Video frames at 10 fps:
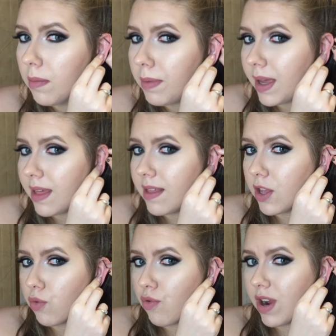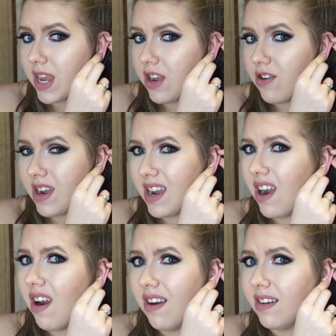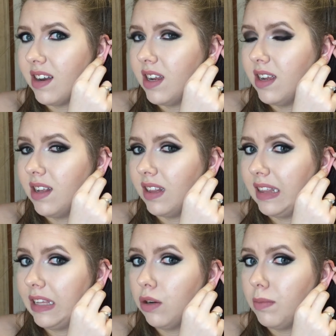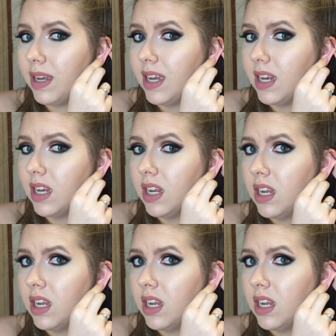But this one right here, it hurt a little bit.